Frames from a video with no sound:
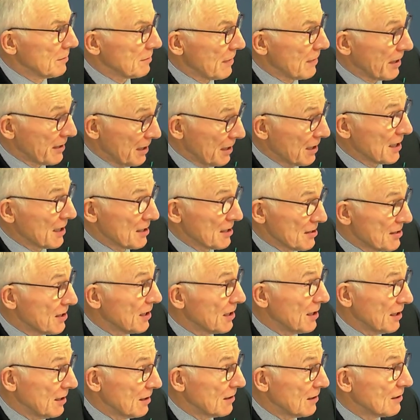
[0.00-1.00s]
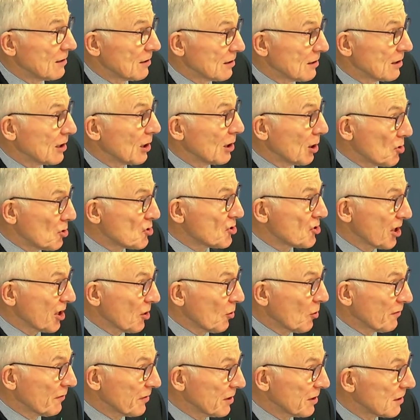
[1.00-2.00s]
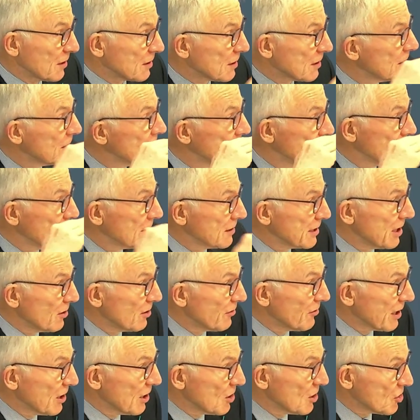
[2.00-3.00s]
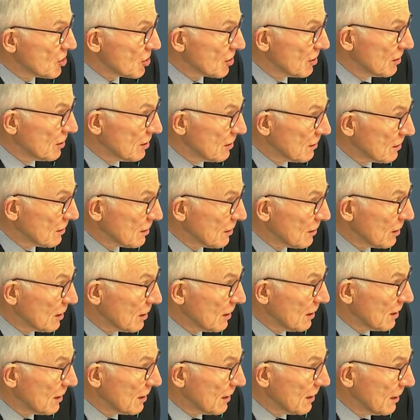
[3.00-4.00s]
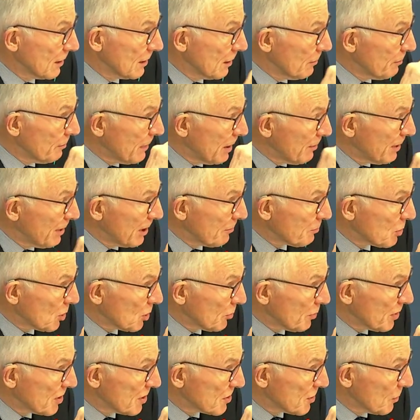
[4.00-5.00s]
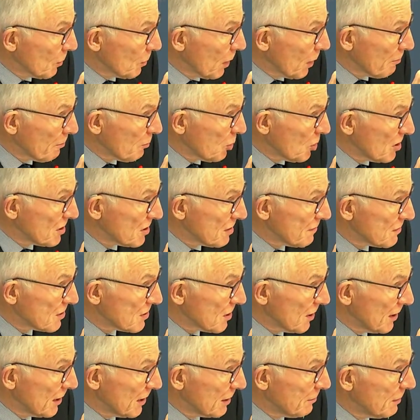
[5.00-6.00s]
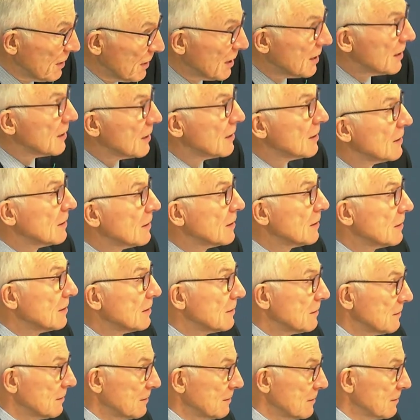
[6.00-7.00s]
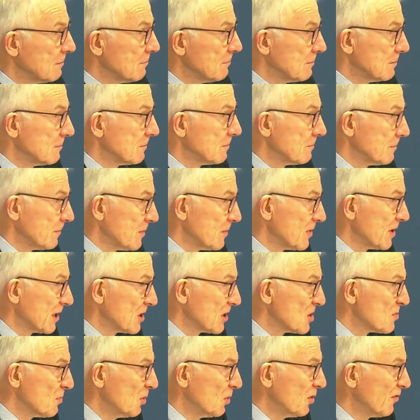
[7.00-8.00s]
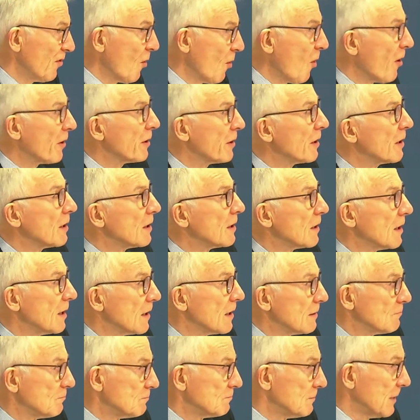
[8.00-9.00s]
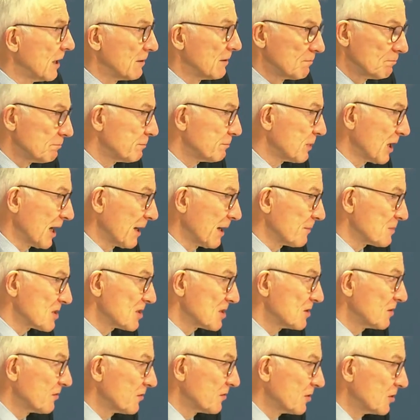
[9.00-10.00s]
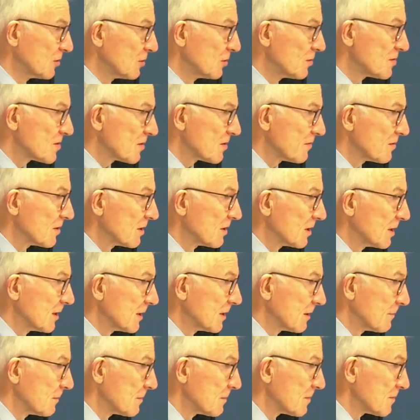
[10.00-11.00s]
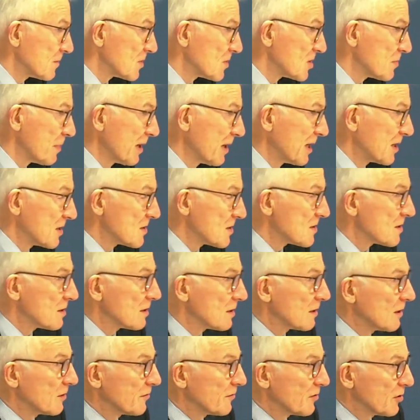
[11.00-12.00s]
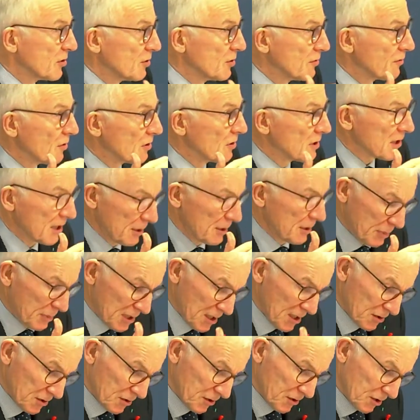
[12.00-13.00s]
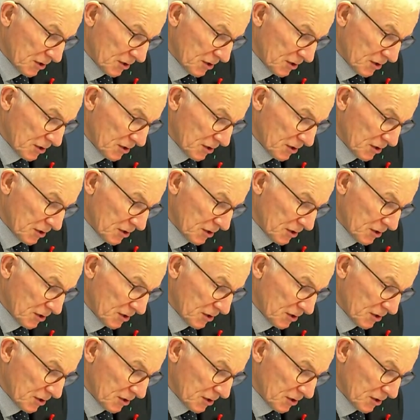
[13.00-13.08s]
think I see the logic of it. Derogation may be appropriate at one point of time, things move on, perhaps a different use of the space, therefore you've got to keep it under